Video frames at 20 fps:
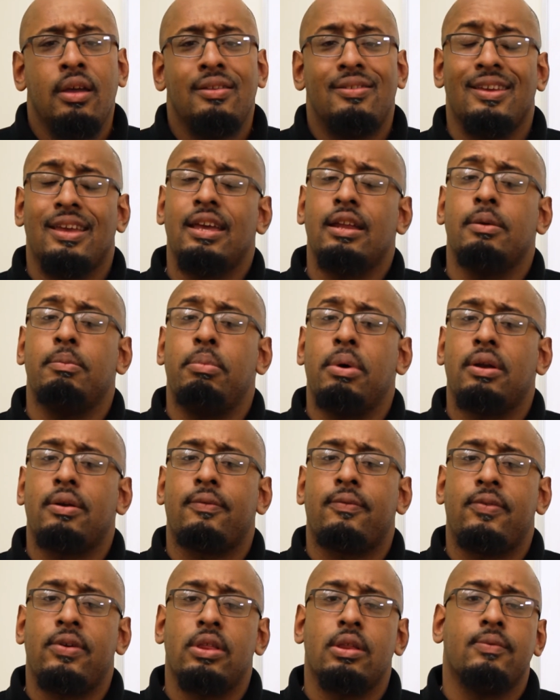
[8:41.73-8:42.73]
to get a better
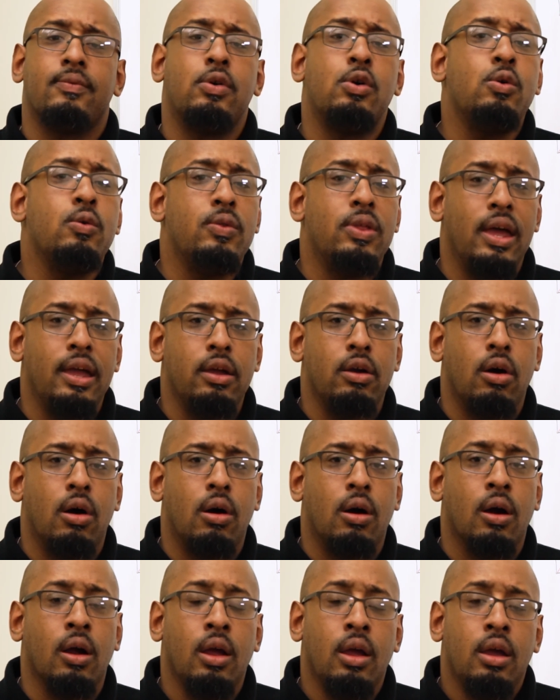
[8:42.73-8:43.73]
feel of who they
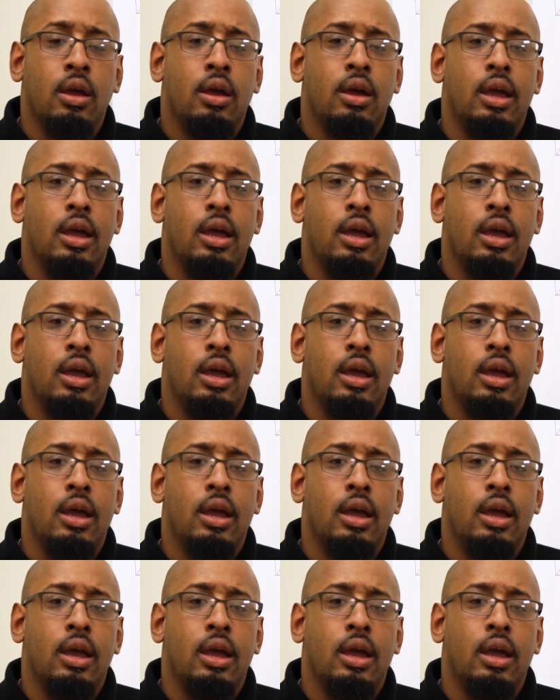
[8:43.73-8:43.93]
are,